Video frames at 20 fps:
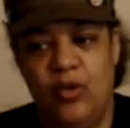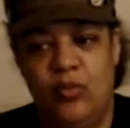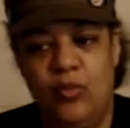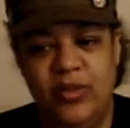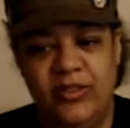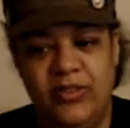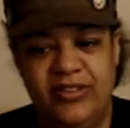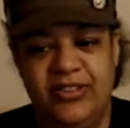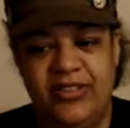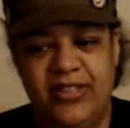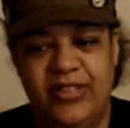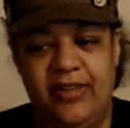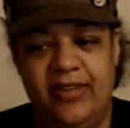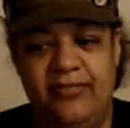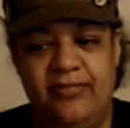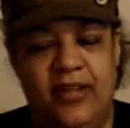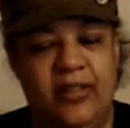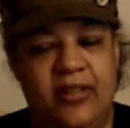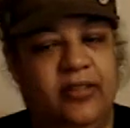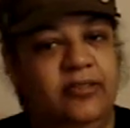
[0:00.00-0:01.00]
once
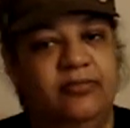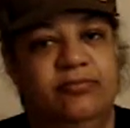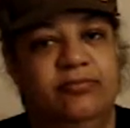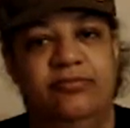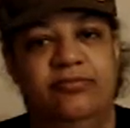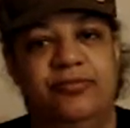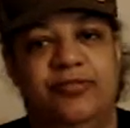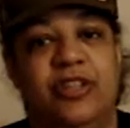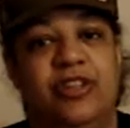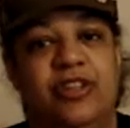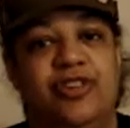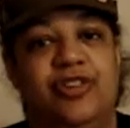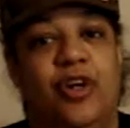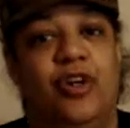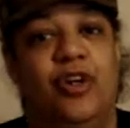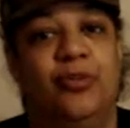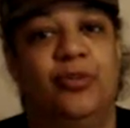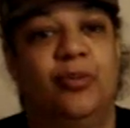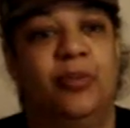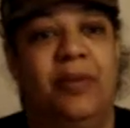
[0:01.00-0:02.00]
they've finished
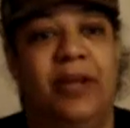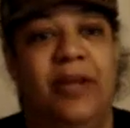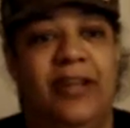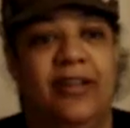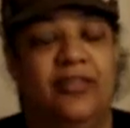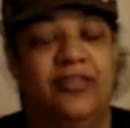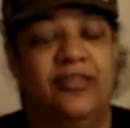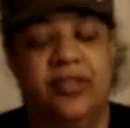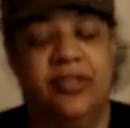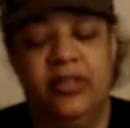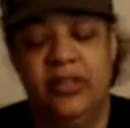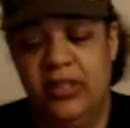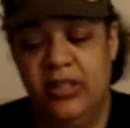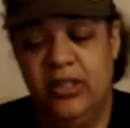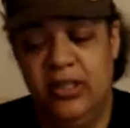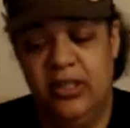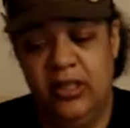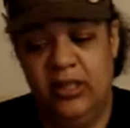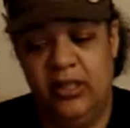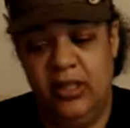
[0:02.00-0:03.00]
all the repairs,
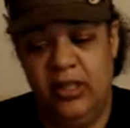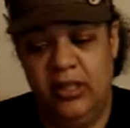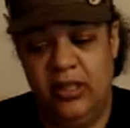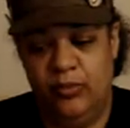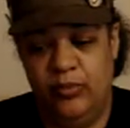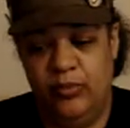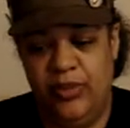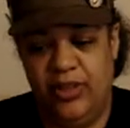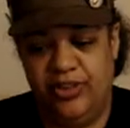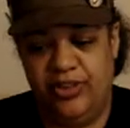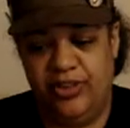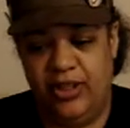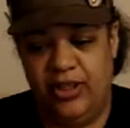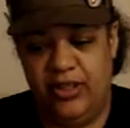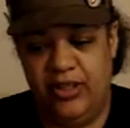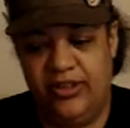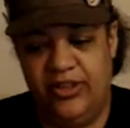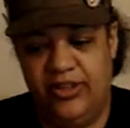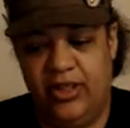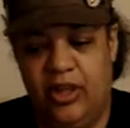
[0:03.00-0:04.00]
which
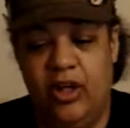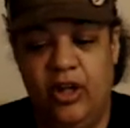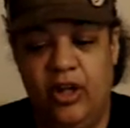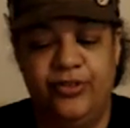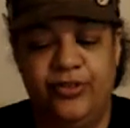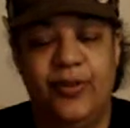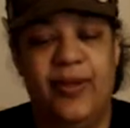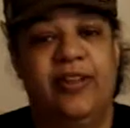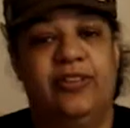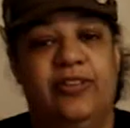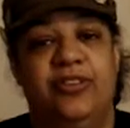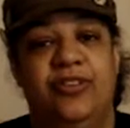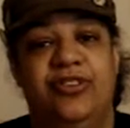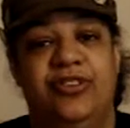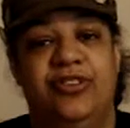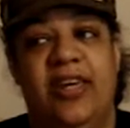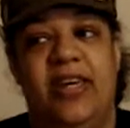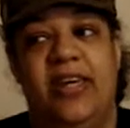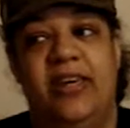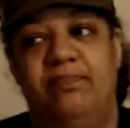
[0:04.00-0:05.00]
the contractors
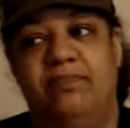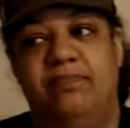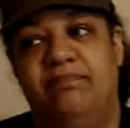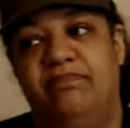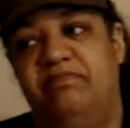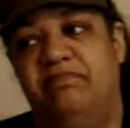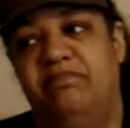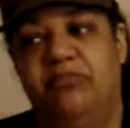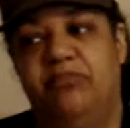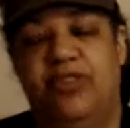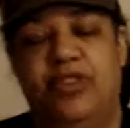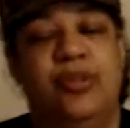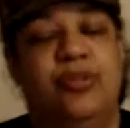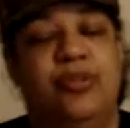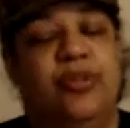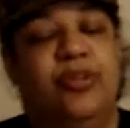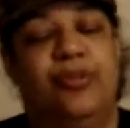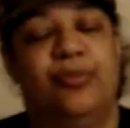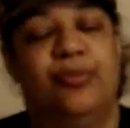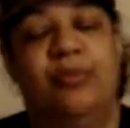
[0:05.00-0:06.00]
say
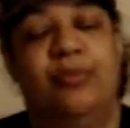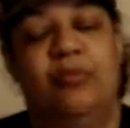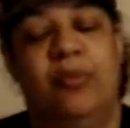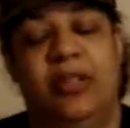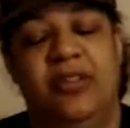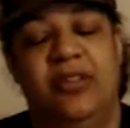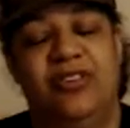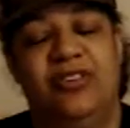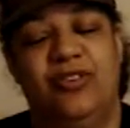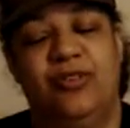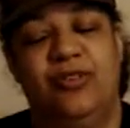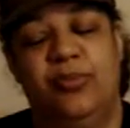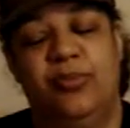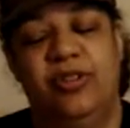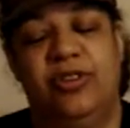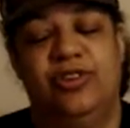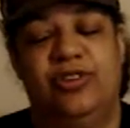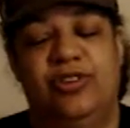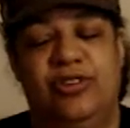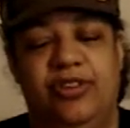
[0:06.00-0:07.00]
2 to 3 months,
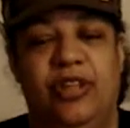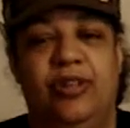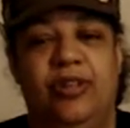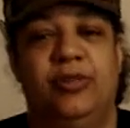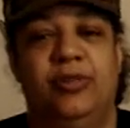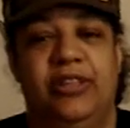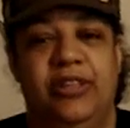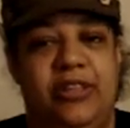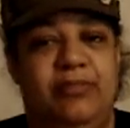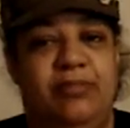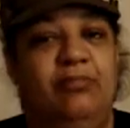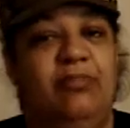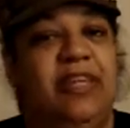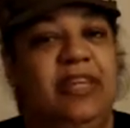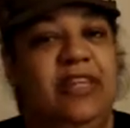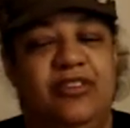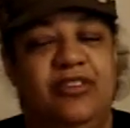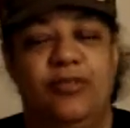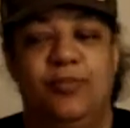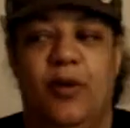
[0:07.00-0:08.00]
which generally
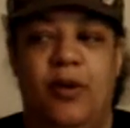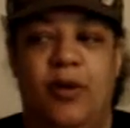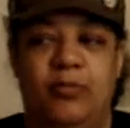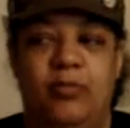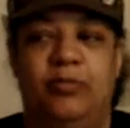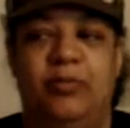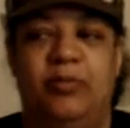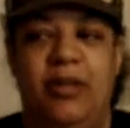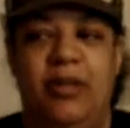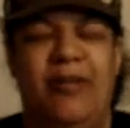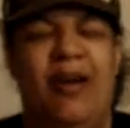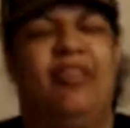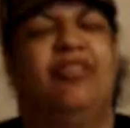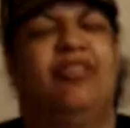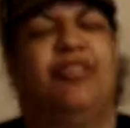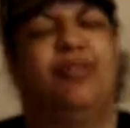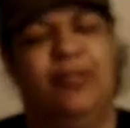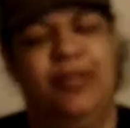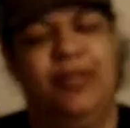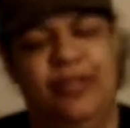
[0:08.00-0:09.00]
means probably
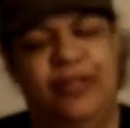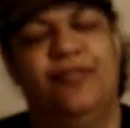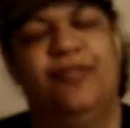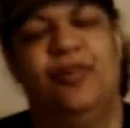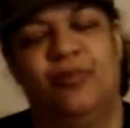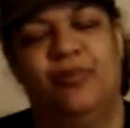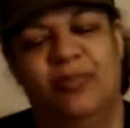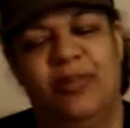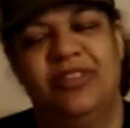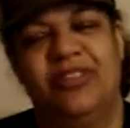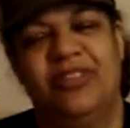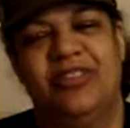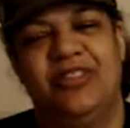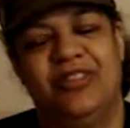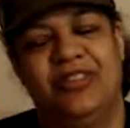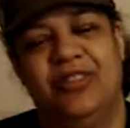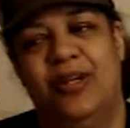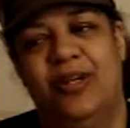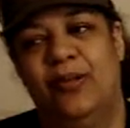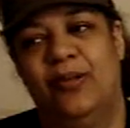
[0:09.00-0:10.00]
about 3 to 4 months.
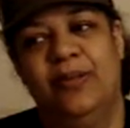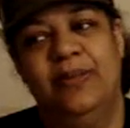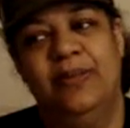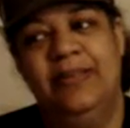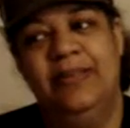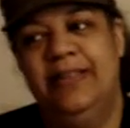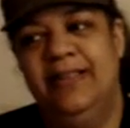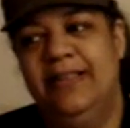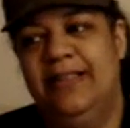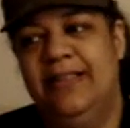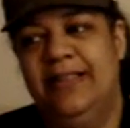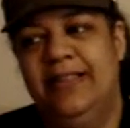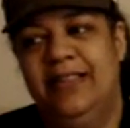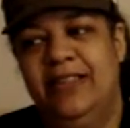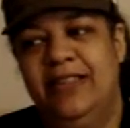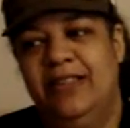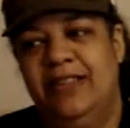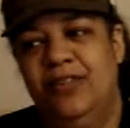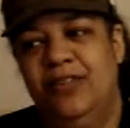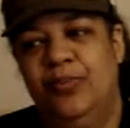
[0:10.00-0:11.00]
So
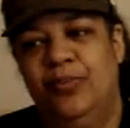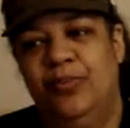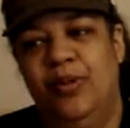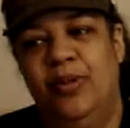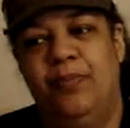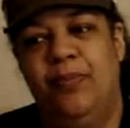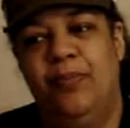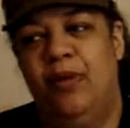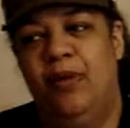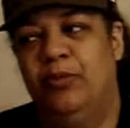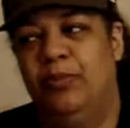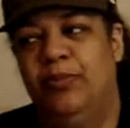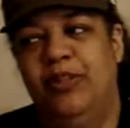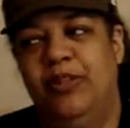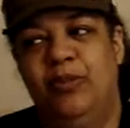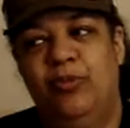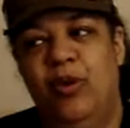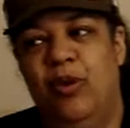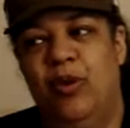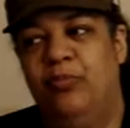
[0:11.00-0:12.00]
we
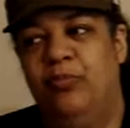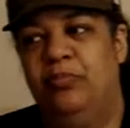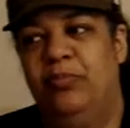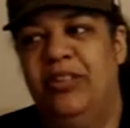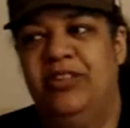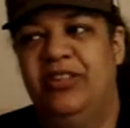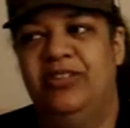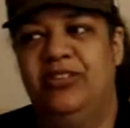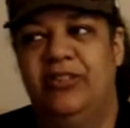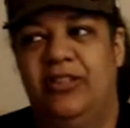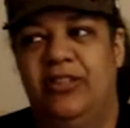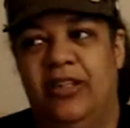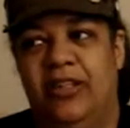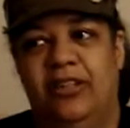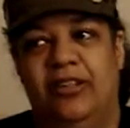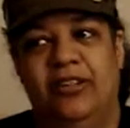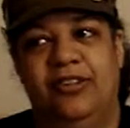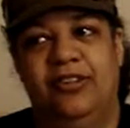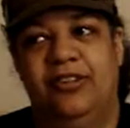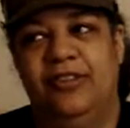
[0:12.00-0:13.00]
probably won't be
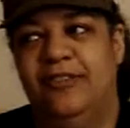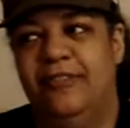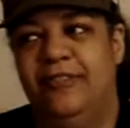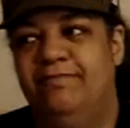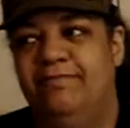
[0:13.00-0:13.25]
settled